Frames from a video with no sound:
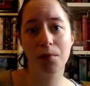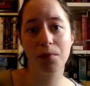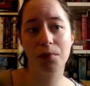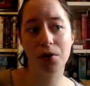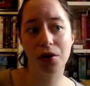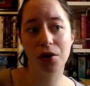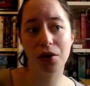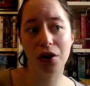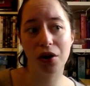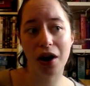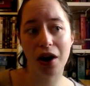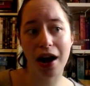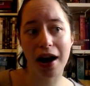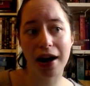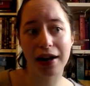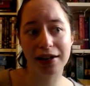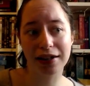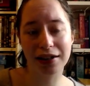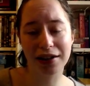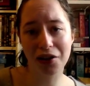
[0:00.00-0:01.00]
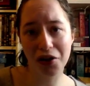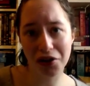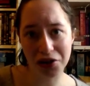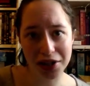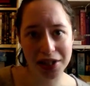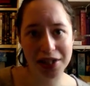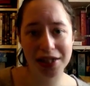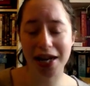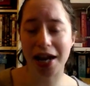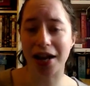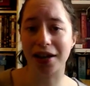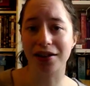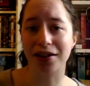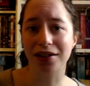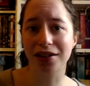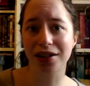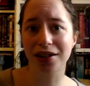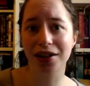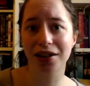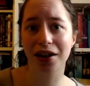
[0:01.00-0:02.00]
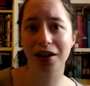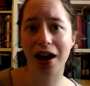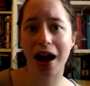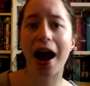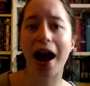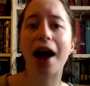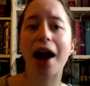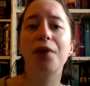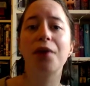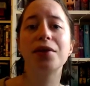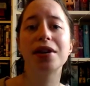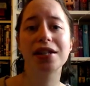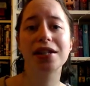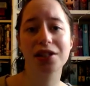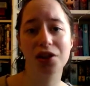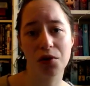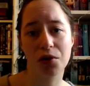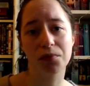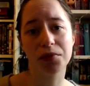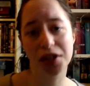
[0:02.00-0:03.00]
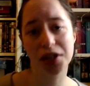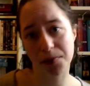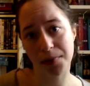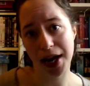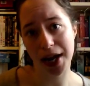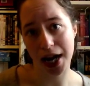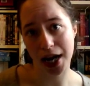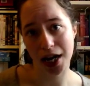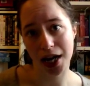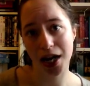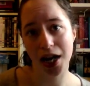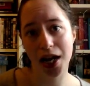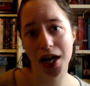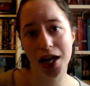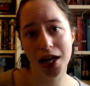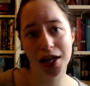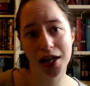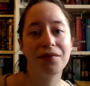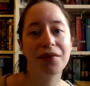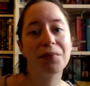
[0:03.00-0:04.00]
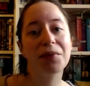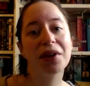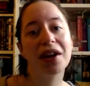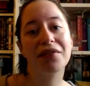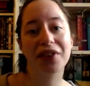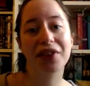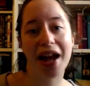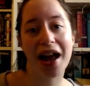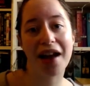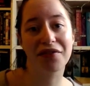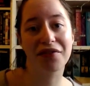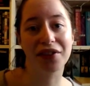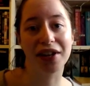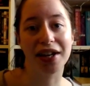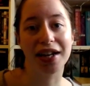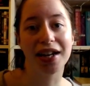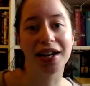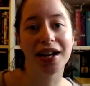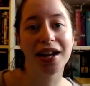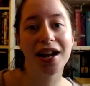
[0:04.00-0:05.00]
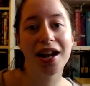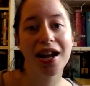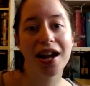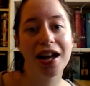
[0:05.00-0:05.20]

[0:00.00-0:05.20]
but I understand how it's come to be. Then we have Kathy.